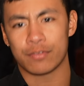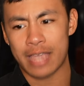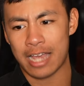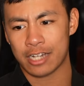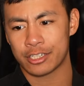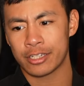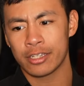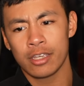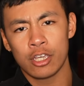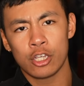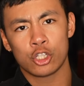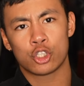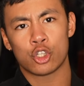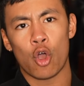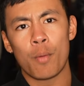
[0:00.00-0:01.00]
to actually
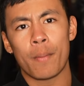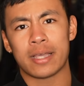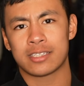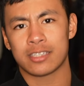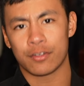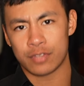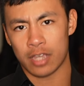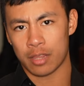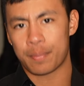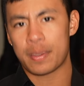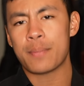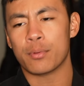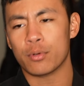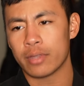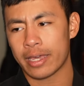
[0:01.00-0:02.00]
show myself to other
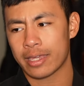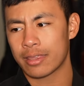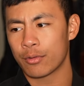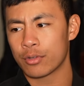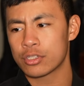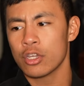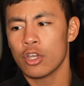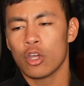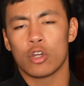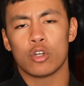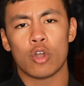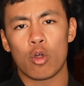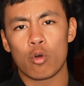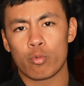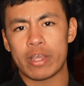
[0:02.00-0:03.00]
people. Like, there was
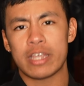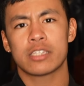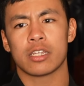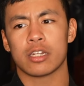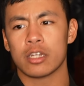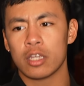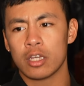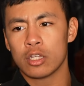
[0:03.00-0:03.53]
no reason